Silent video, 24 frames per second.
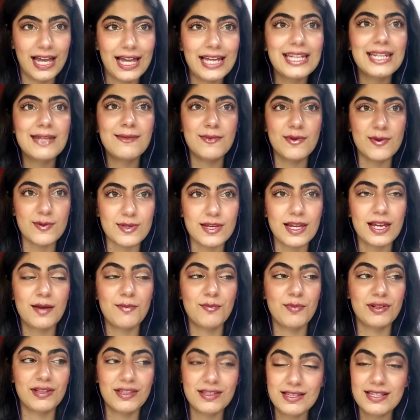Any
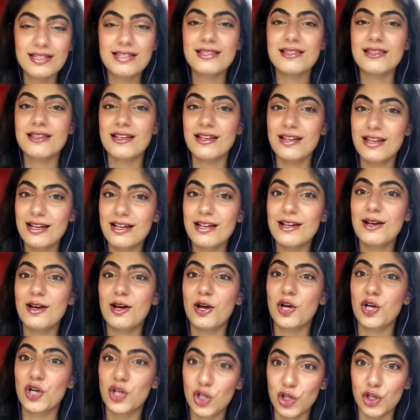music, but this is
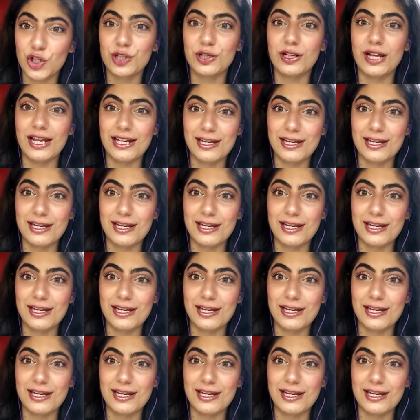good.